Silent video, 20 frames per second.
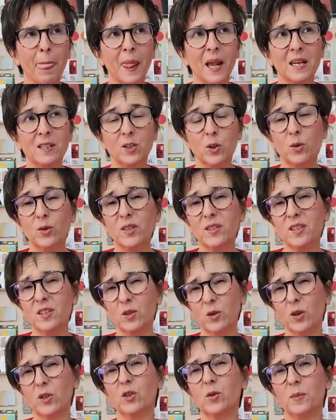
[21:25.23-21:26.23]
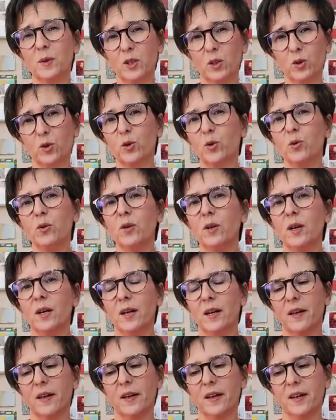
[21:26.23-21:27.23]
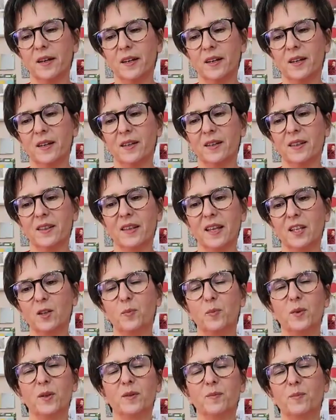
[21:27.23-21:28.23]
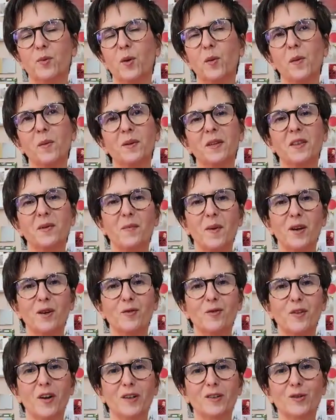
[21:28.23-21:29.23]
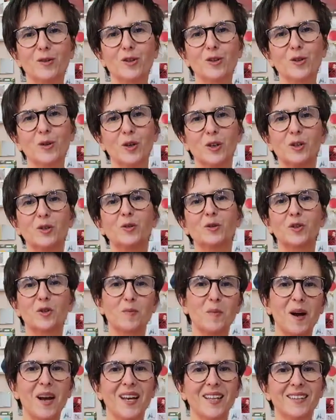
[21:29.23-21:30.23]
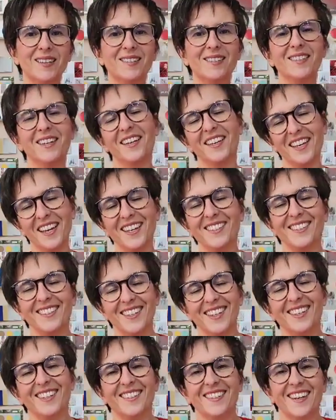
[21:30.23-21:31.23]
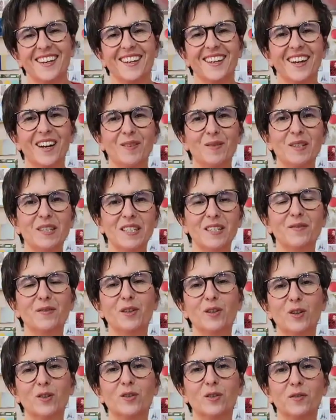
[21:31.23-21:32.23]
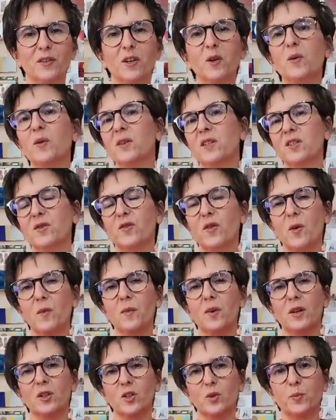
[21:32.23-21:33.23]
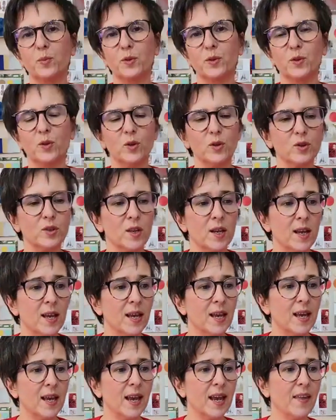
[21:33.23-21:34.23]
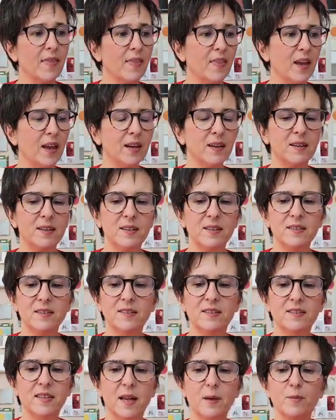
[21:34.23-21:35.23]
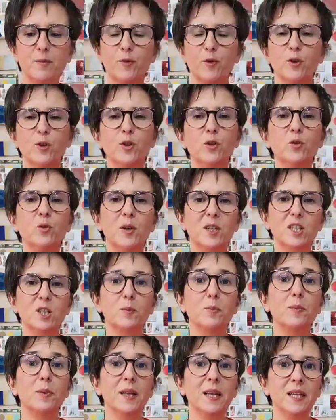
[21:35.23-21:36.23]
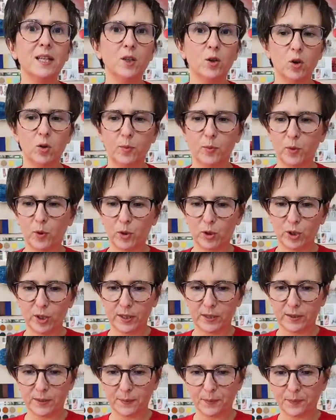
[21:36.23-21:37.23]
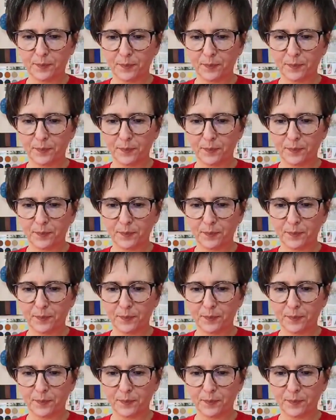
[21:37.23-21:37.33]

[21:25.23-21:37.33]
So this is going to be true. Probably the manufacturer is going to smile and say, yes, I receive a lot of inquiries from entrepreneurs. And then it's time for you to explain your project.